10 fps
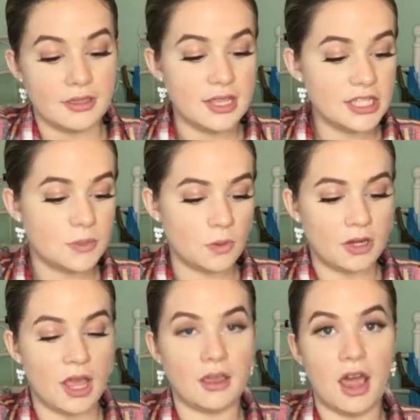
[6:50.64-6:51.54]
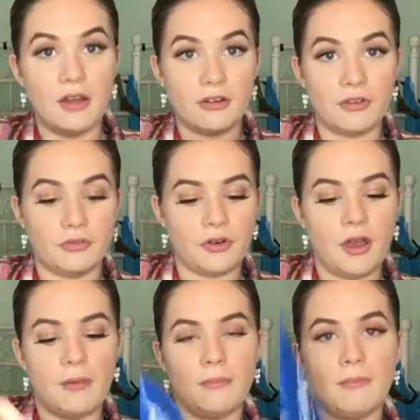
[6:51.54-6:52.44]
This one I got
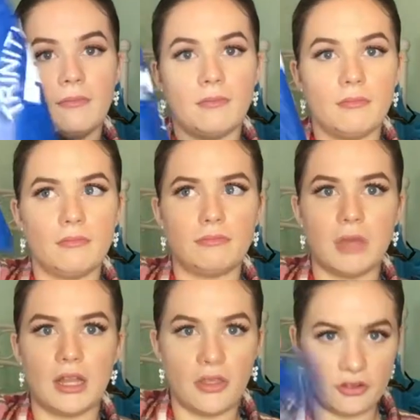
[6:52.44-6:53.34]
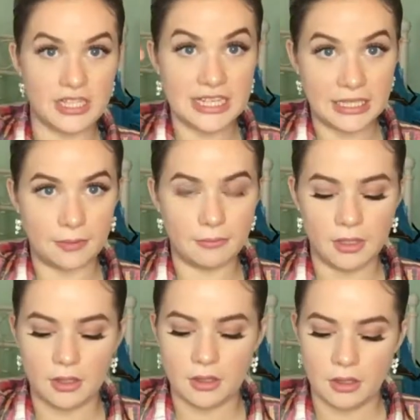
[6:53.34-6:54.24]
from another
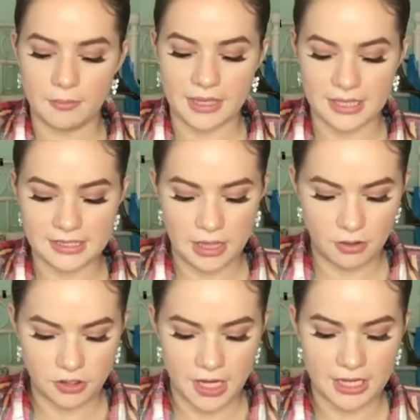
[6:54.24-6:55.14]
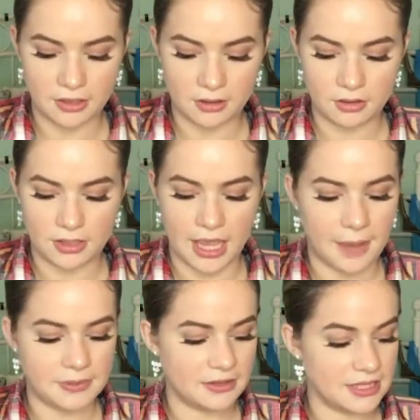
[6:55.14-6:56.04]
team because they were trading
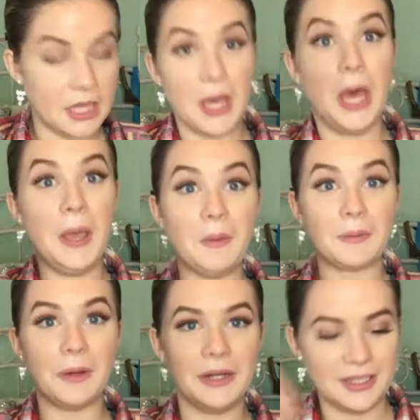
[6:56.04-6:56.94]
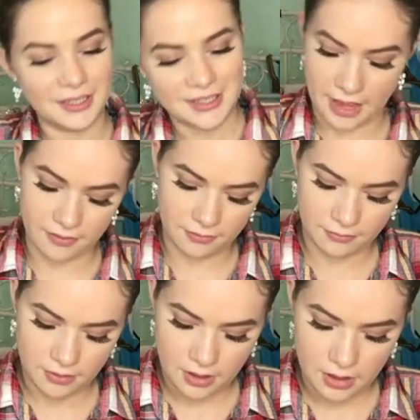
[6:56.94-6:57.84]
caps. I was like, I want one. Seven.
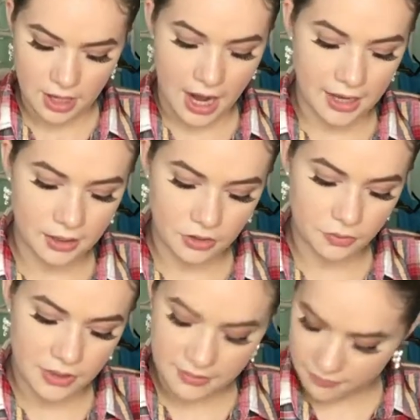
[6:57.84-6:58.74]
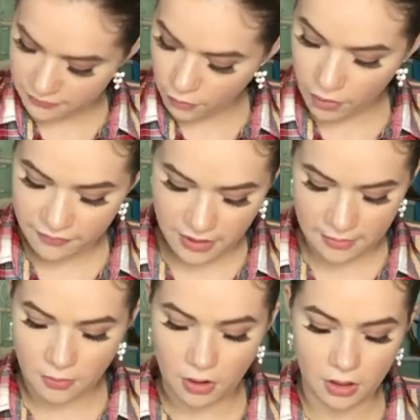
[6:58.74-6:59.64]
And four of
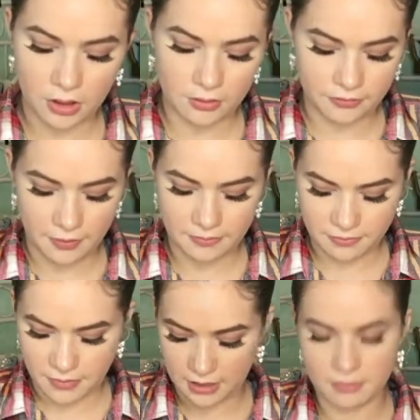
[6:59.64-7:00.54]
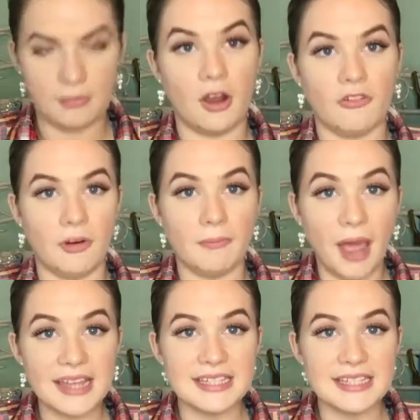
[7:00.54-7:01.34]
them are from my